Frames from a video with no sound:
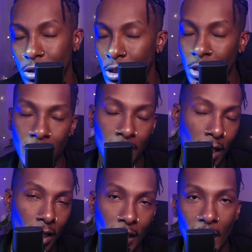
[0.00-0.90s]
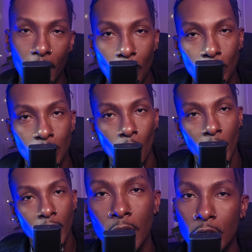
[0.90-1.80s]
And then all of that goes
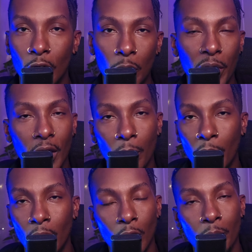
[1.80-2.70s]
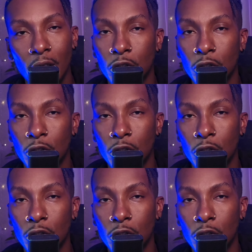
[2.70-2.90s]
away. You pick up a little bit of